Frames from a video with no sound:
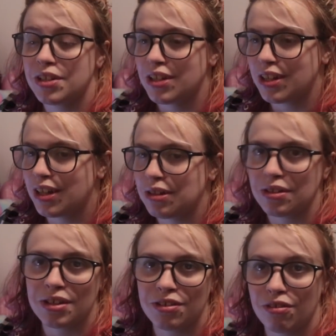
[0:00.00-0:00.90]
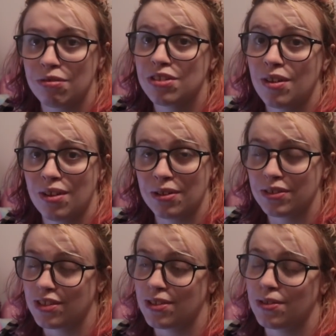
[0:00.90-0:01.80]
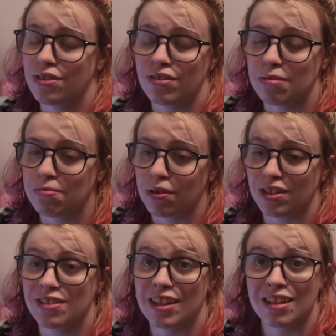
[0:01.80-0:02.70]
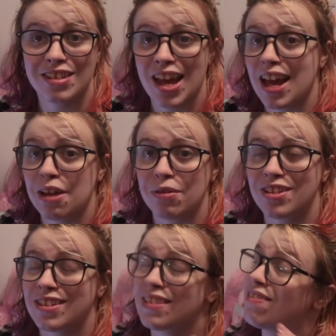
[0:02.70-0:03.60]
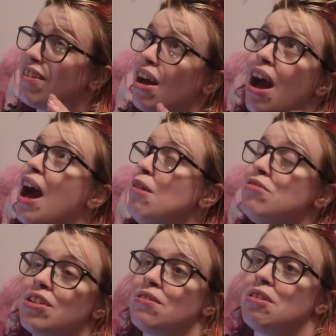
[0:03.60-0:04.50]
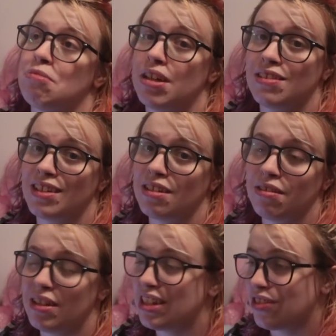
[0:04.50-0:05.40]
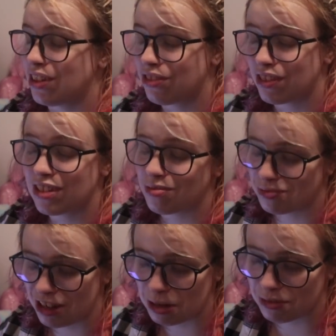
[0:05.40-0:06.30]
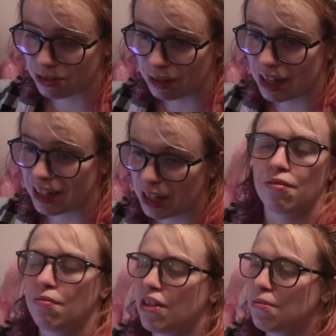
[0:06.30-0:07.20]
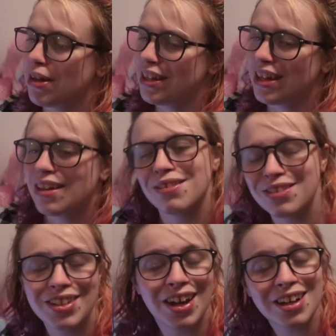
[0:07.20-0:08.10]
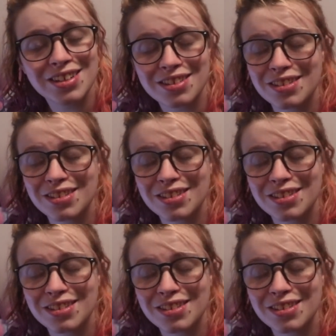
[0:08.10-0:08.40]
you know, the usual. We're so close to three point six K, which is absolutely amazing. We're literally three subscribers away. With that in mind, I'll see you guys